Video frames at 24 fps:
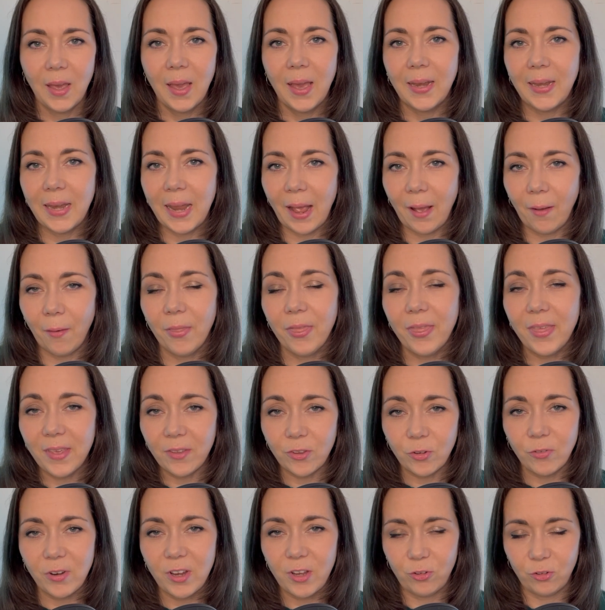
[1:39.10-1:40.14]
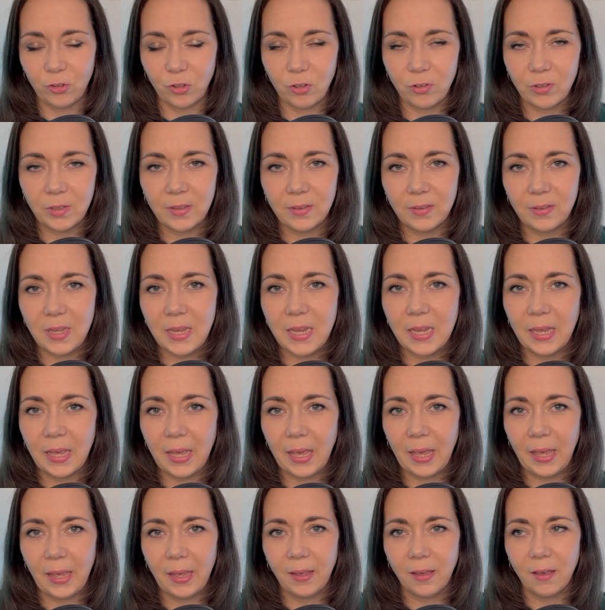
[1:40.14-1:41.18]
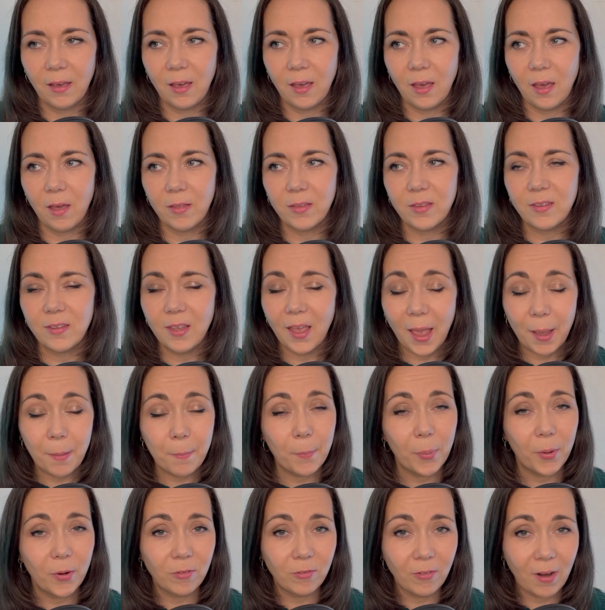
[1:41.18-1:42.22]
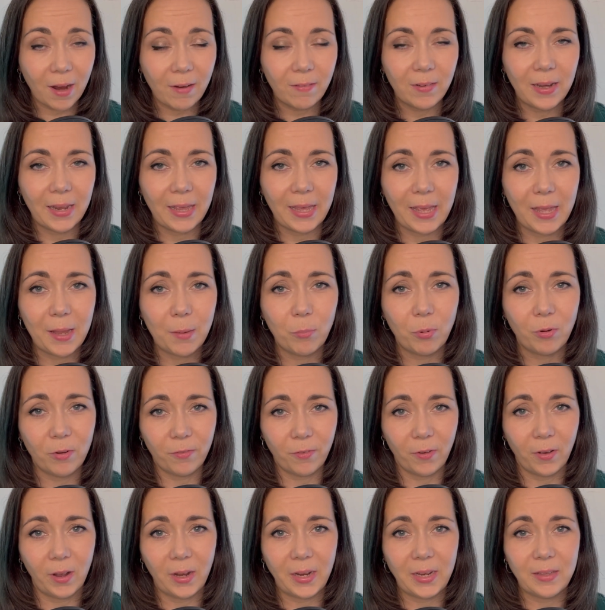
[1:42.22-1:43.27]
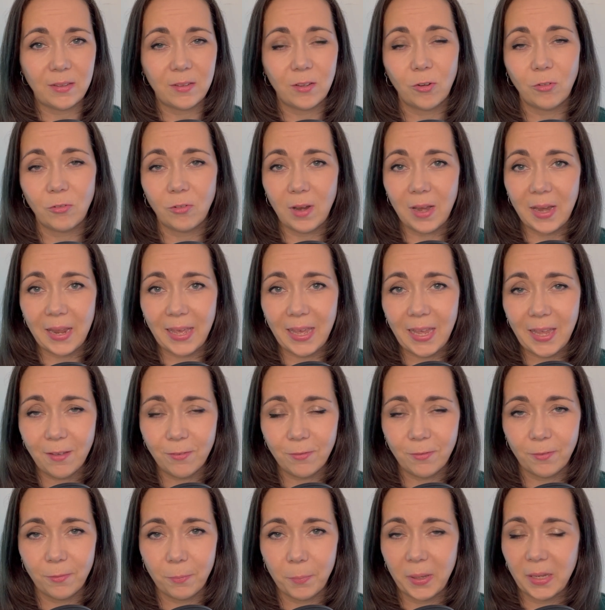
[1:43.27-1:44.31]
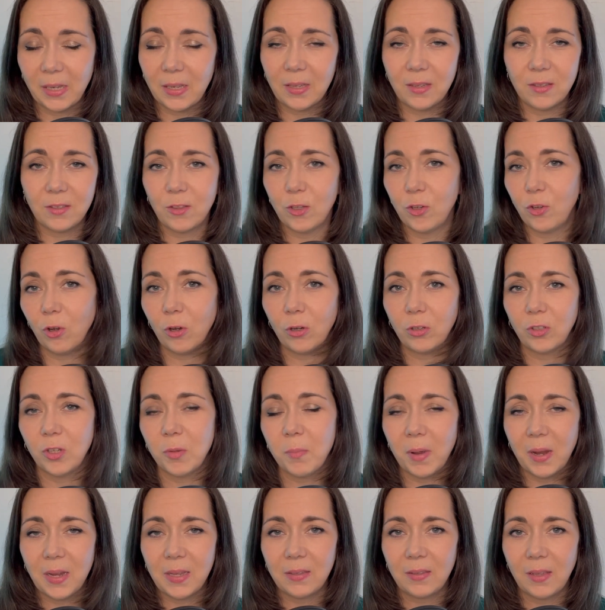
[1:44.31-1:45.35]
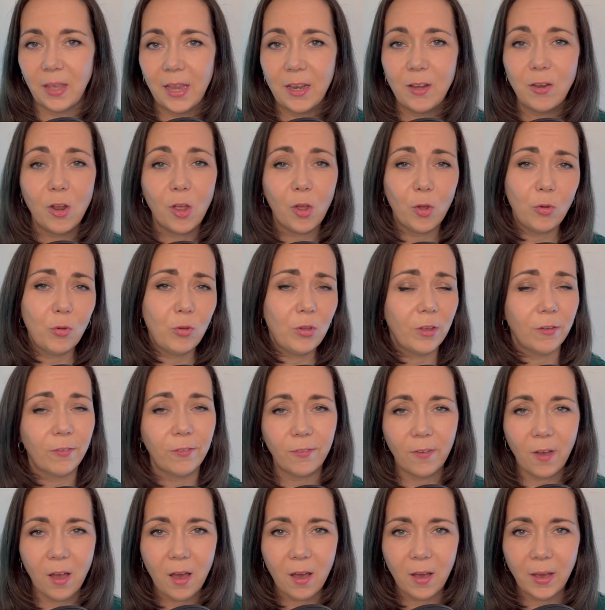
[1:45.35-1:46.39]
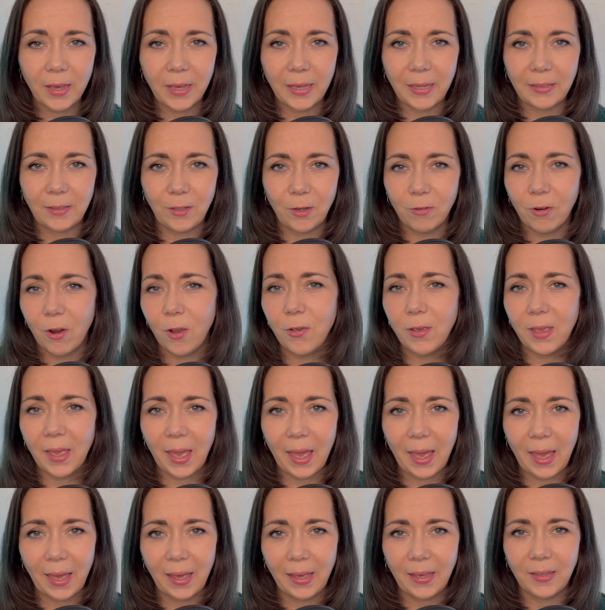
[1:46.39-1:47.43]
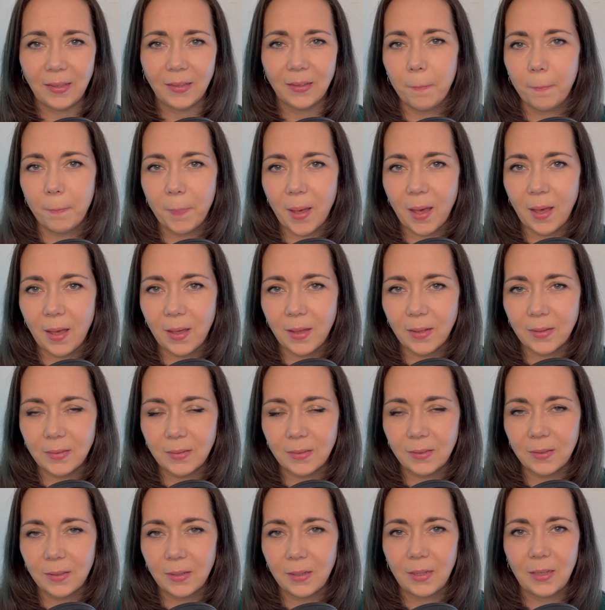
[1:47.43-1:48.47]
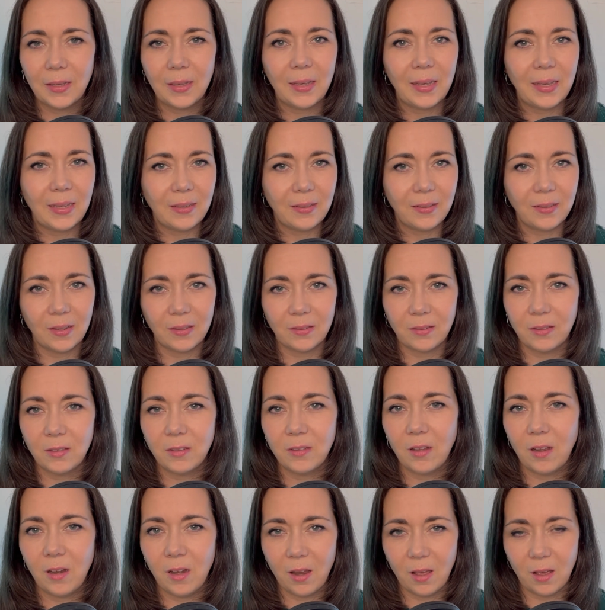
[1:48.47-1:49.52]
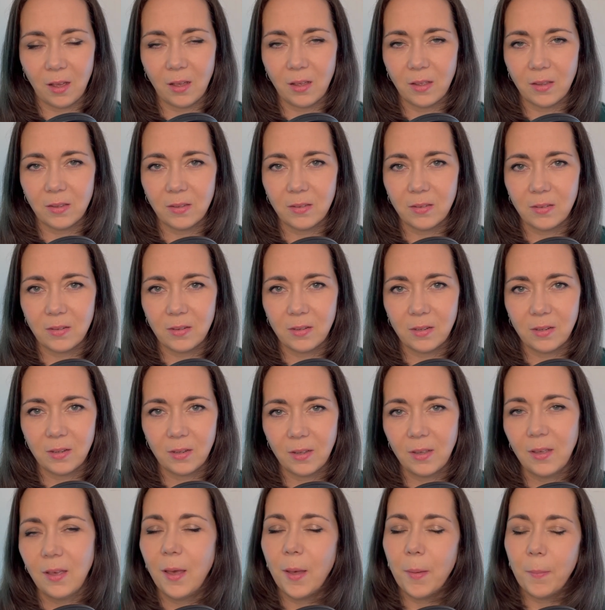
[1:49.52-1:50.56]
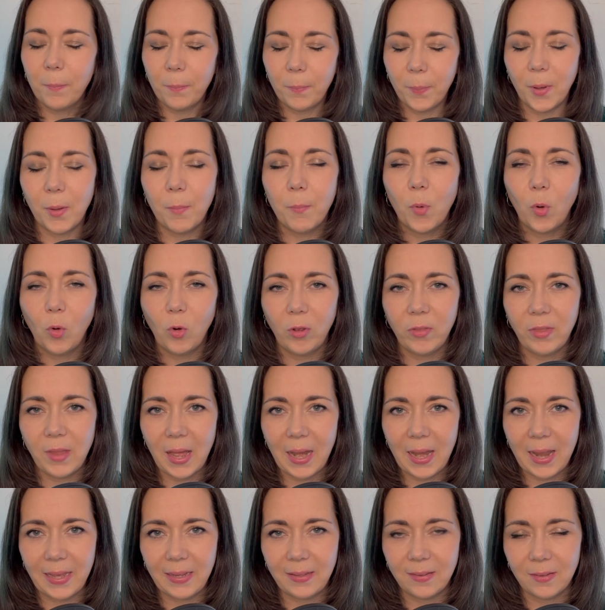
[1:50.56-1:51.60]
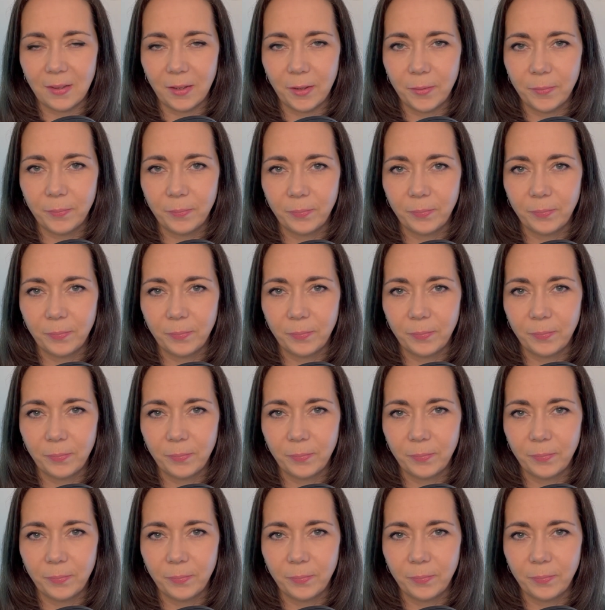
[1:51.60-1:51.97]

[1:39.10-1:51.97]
Now, this reassurance seeking temporarily provides relief because the doctor might say, no, you're fine, you're okay. But it doesn't last. But more on that later.